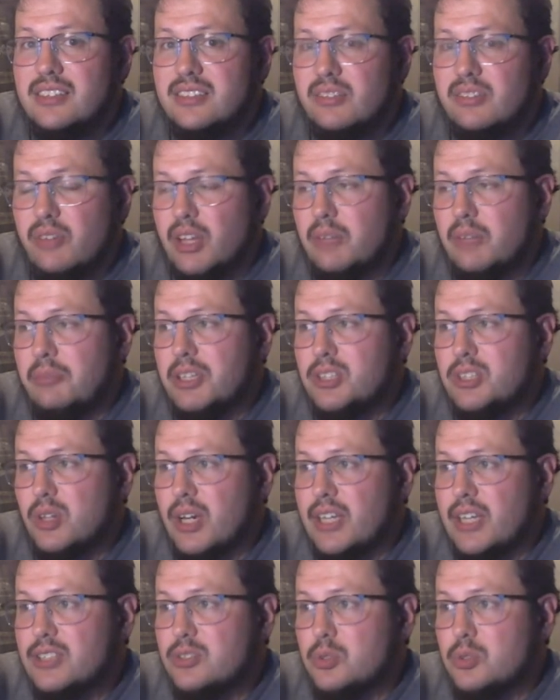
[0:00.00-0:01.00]
developmental
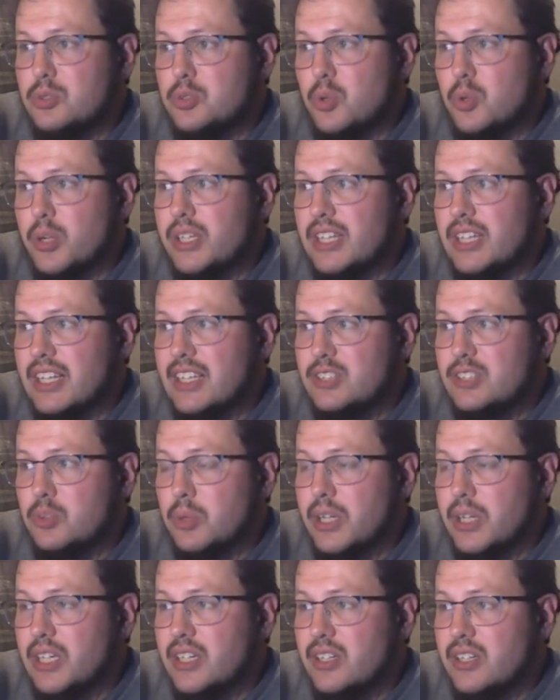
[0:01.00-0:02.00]
high school story in the last
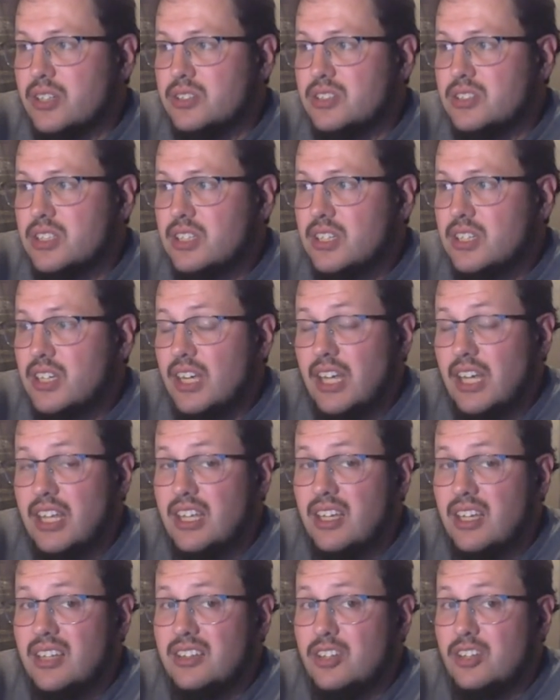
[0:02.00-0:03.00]
20 years?
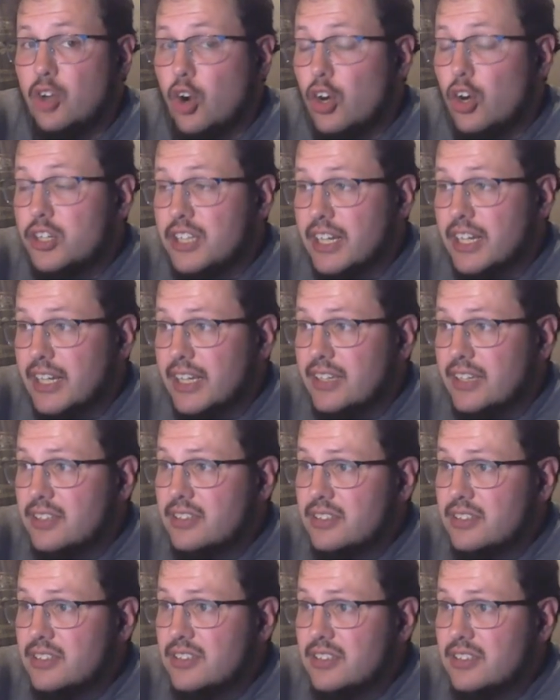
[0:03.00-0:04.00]
There aren't any.
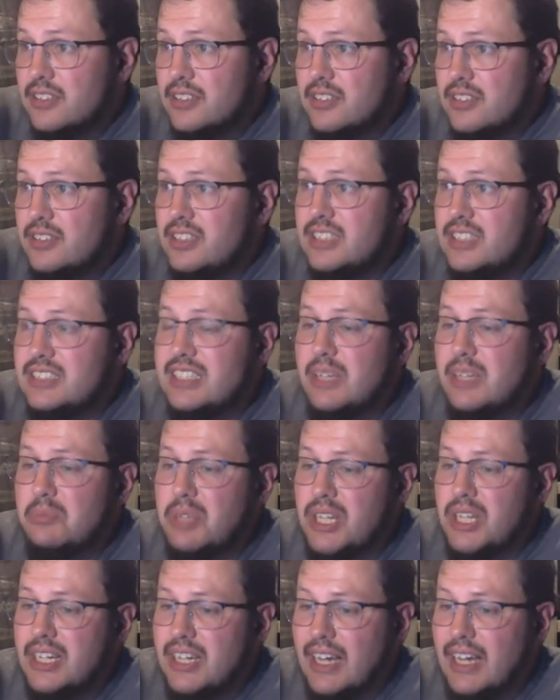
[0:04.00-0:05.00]
This team
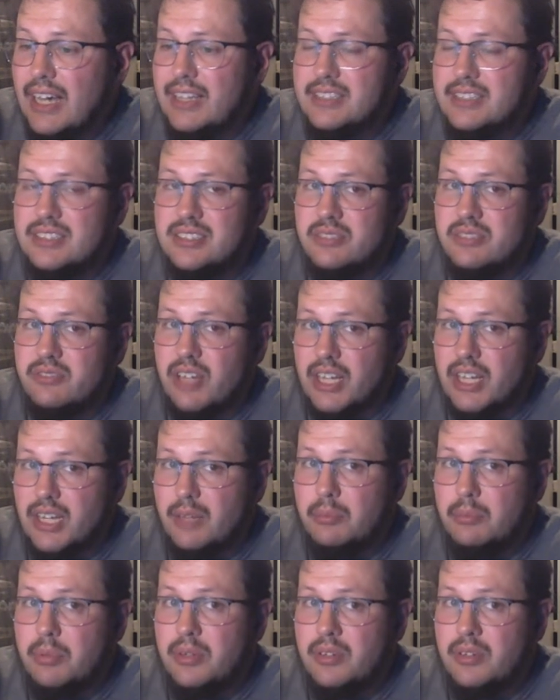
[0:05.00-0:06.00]
cannot
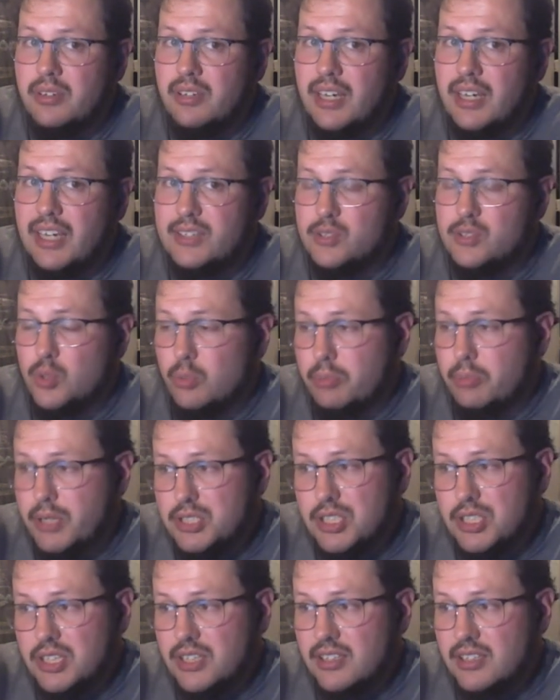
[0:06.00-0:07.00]
develop high school
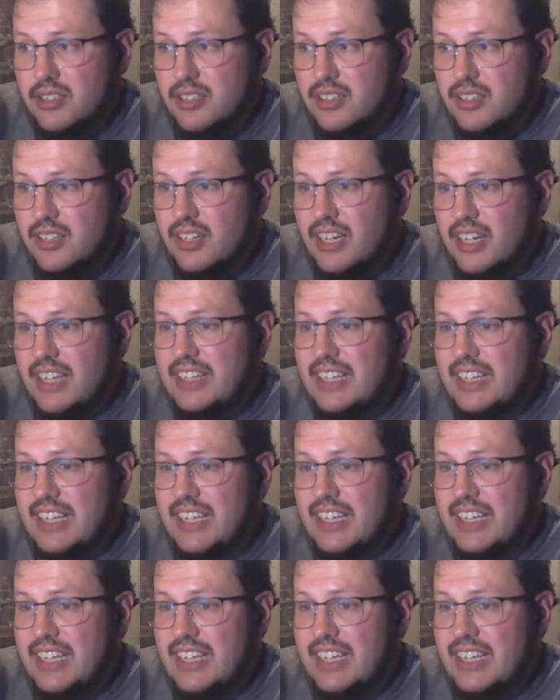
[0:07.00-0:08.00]
pitching, and they
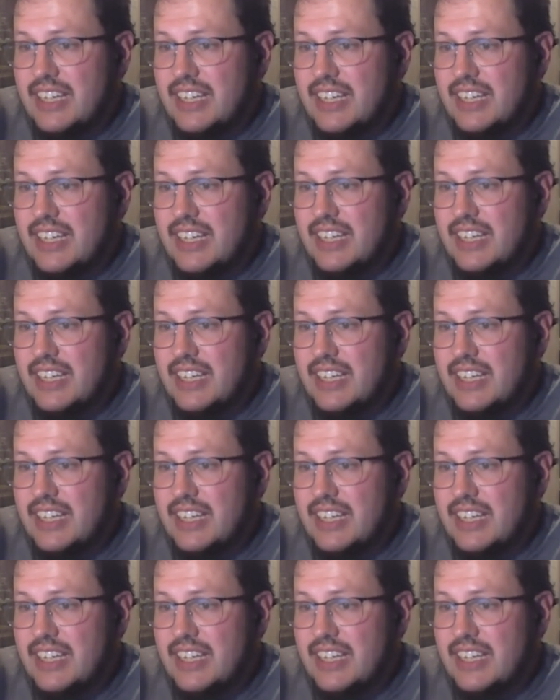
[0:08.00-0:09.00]
cannot develop guys with
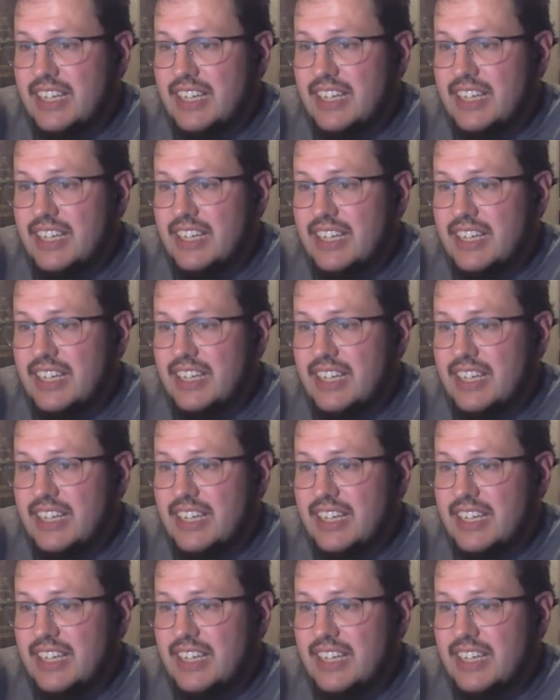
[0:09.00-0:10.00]
command control.
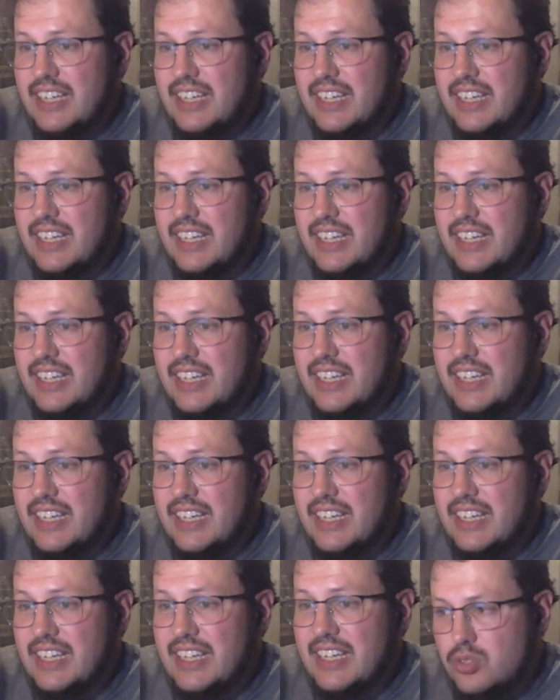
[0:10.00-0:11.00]
So
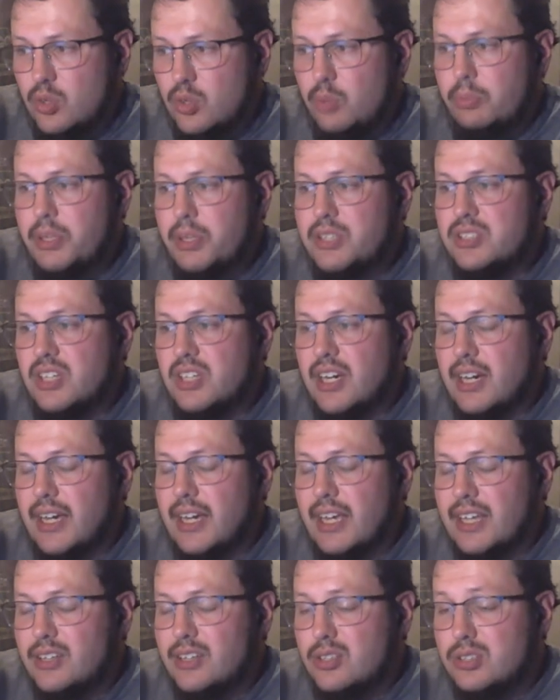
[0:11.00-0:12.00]
he's a 2-pitch
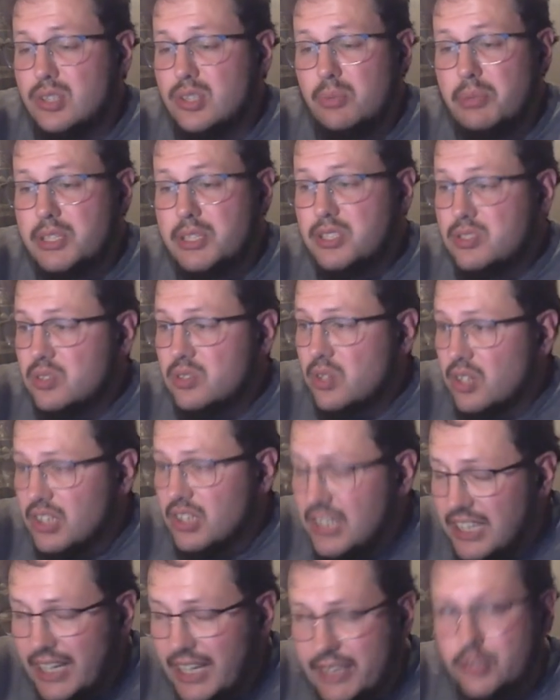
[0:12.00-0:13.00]
guy, and those 2 pitches are
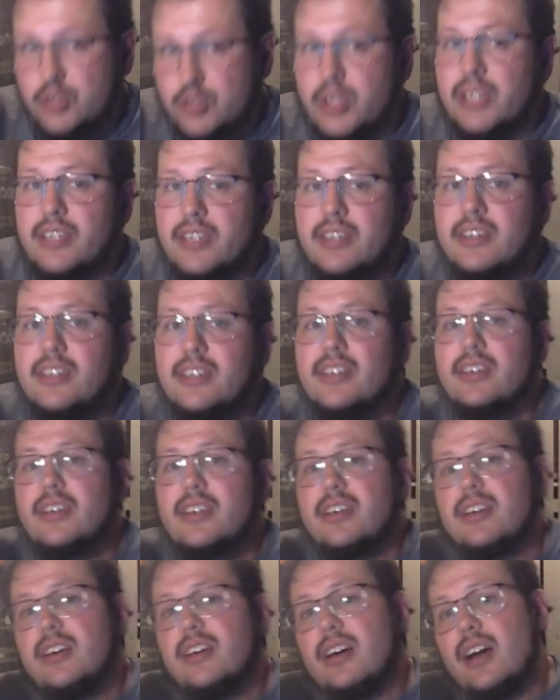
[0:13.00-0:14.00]
electric.
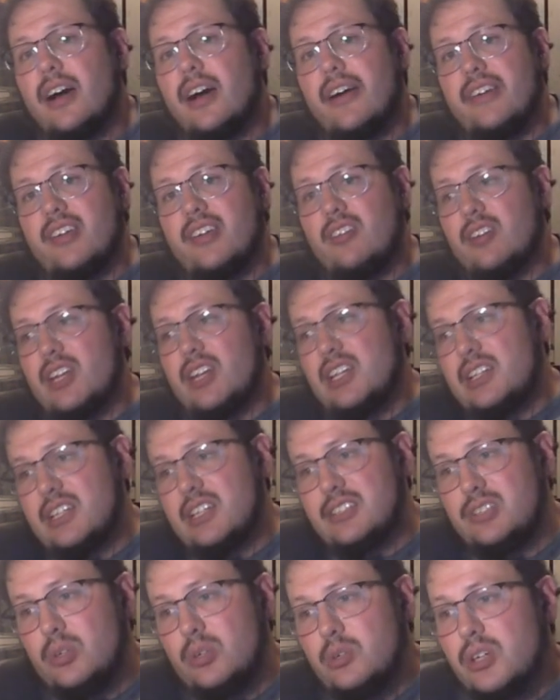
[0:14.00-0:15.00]

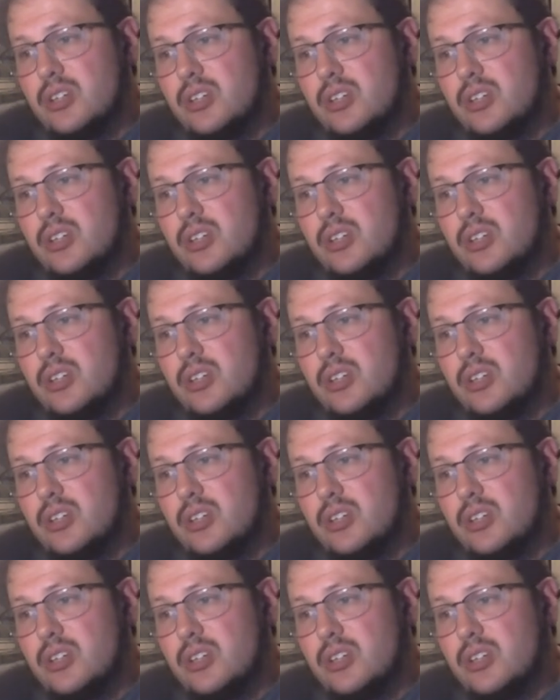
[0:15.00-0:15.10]
In 2